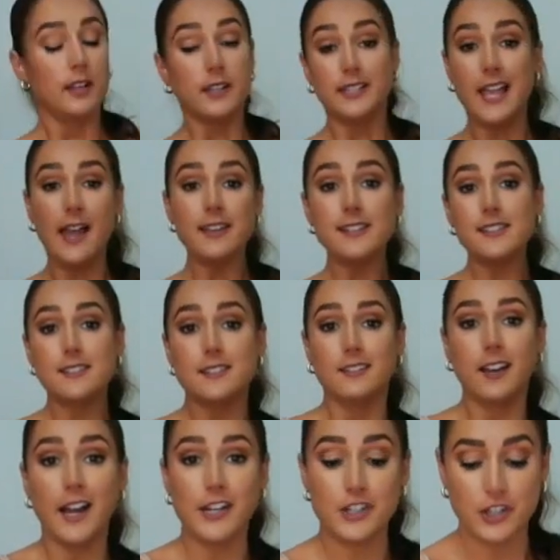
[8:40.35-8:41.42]
Yes,
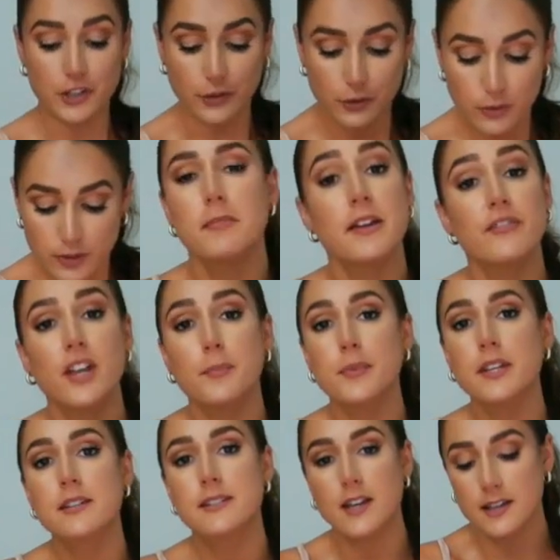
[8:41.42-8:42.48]
I do. My
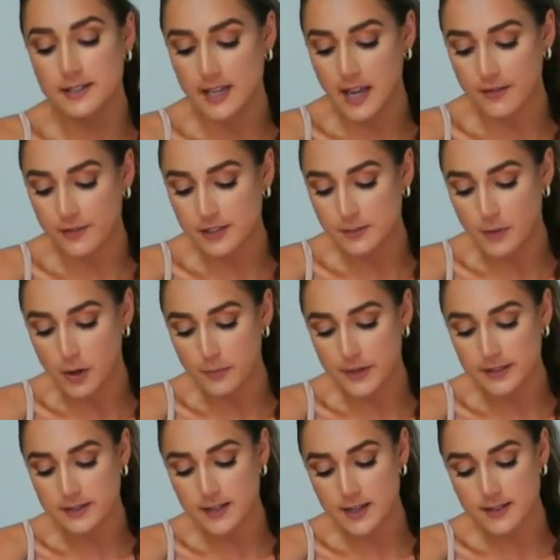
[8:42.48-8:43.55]
family does have a small
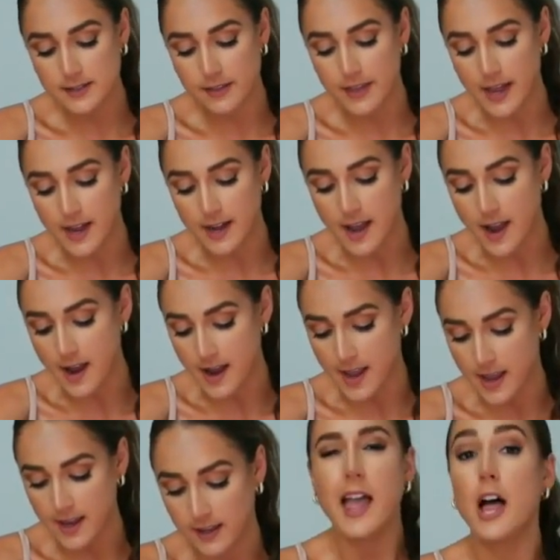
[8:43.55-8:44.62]
business that
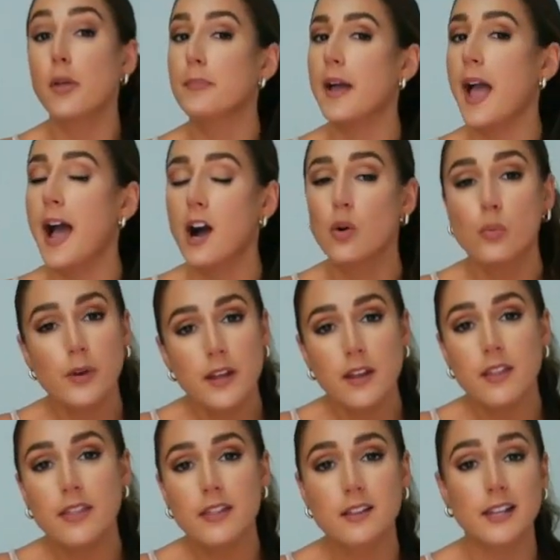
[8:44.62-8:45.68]
I help out
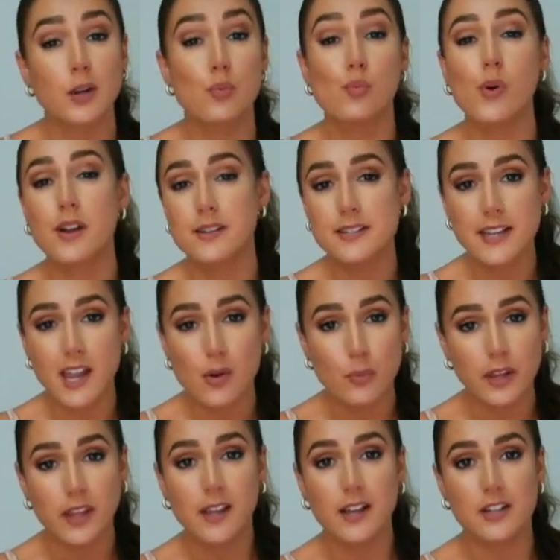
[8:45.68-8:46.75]
with, like one day a week.